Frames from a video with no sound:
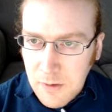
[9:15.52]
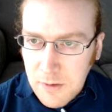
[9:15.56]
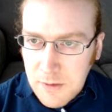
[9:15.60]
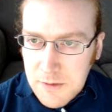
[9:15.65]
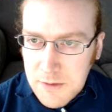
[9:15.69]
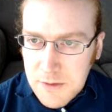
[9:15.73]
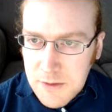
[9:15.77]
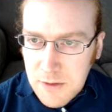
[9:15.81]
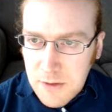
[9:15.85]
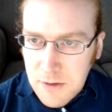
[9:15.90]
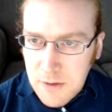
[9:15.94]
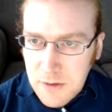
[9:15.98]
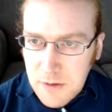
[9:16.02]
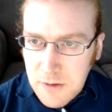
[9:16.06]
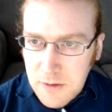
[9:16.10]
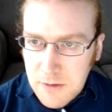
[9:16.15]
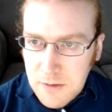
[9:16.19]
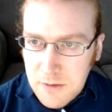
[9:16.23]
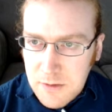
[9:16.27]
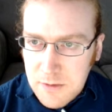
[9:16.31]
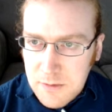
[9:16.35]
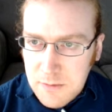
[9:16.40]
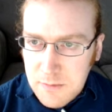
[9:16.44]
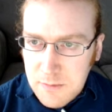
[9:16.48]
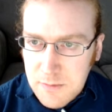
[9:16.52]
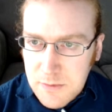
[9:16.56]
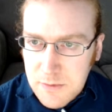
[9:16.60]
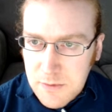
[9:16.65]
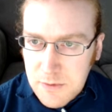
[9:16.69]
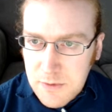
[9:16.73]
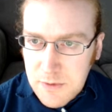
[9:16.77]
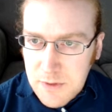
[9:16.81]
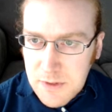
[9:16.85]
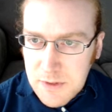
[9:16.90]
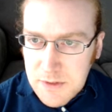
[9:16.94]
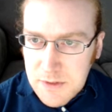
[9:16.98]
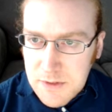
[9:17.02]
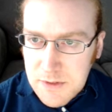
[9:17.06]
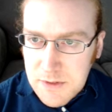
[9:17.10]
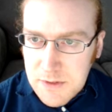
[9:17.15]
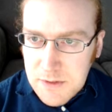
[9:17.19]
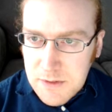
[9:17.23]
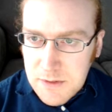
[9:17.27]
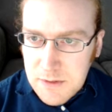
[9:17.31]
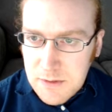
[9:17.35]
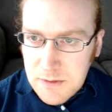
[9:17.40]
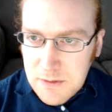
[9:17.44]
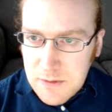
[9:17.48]
Turn, do
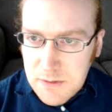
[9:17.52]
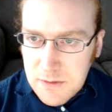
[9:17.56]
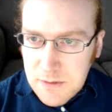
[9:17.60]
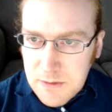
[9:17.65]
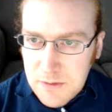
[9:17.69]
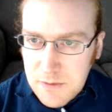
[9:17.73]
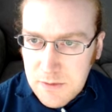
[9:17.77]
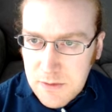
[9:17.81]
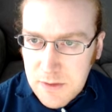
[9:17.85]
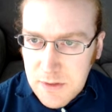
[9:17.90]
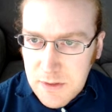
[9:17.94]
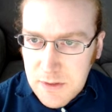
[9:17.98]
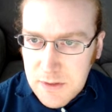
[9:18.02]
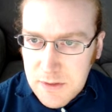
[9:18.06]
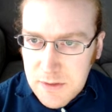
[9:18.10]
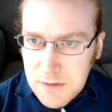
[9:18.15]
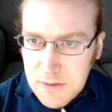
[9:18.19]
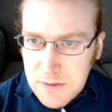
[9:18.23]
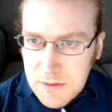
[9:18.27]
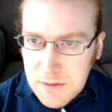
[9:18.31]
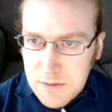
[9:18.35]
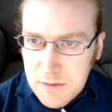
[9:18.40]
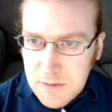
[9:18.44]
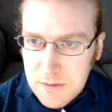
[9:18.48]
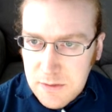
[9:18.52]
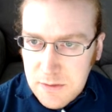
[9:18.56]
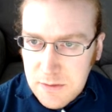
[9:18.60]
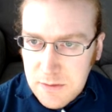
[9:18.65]
this, do this.